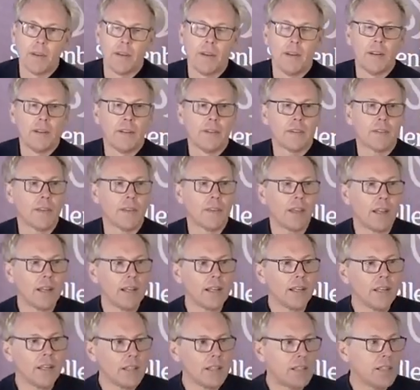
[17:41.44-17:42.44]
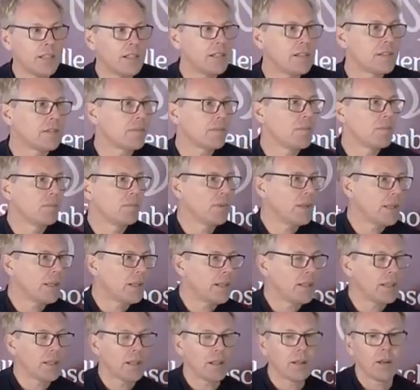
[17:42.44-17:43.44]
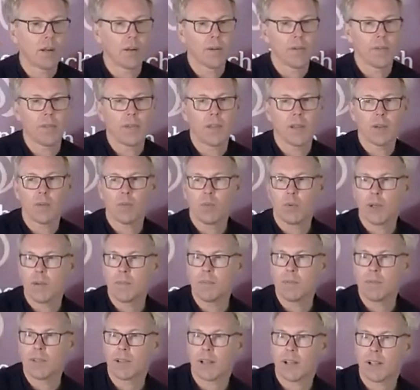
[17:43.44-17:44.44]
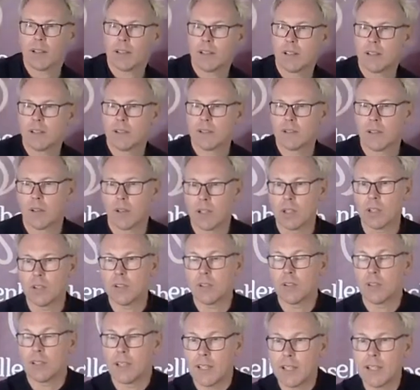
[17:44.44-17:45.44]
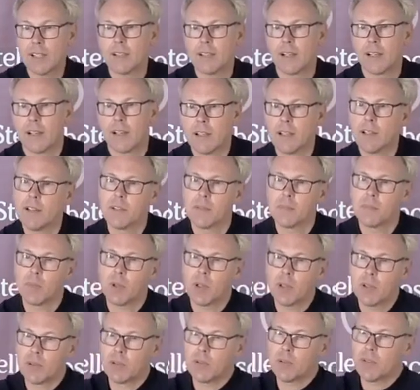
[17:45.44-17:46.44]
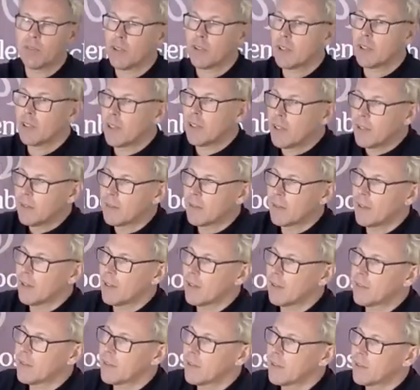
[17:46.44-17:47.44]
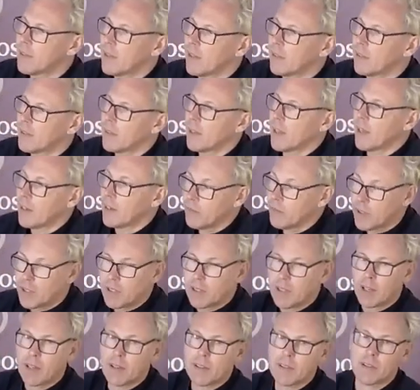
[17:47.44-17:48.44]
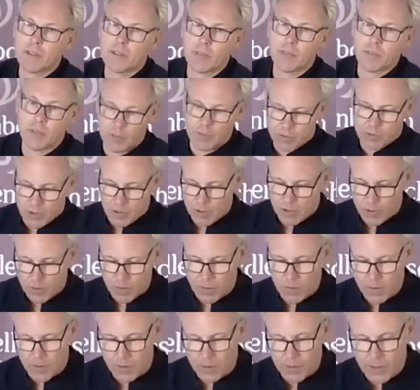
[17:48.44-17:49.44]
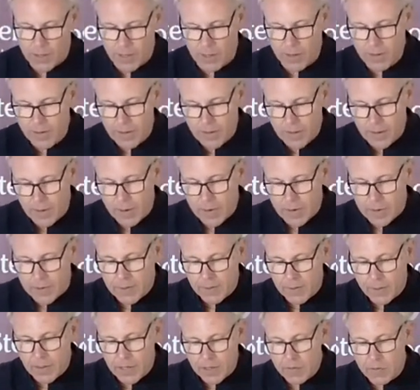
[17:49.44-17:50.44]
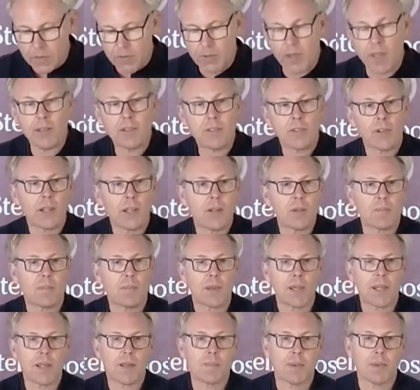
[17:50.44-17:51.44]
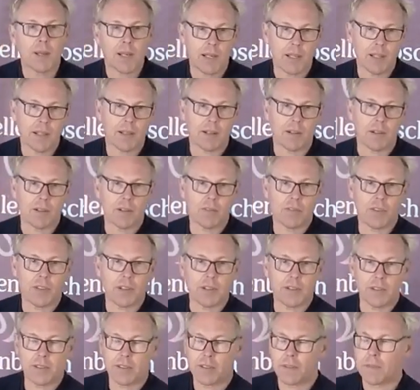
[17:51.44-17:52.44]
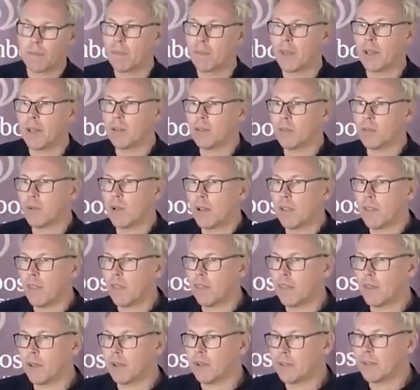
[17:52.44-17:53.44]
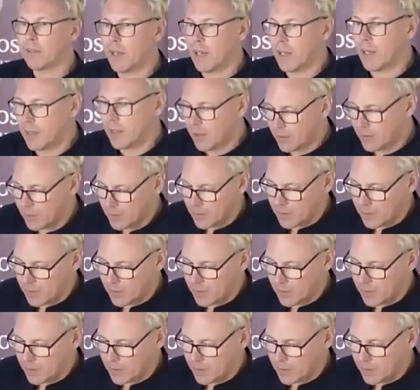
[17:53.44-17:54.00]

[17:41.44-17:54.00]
So they need media on their website that is going to get clicks, because if it gets clicks, it gets advertising revenue. Okay, so they're, they're trying to make money out of this. That's one of the things guiding this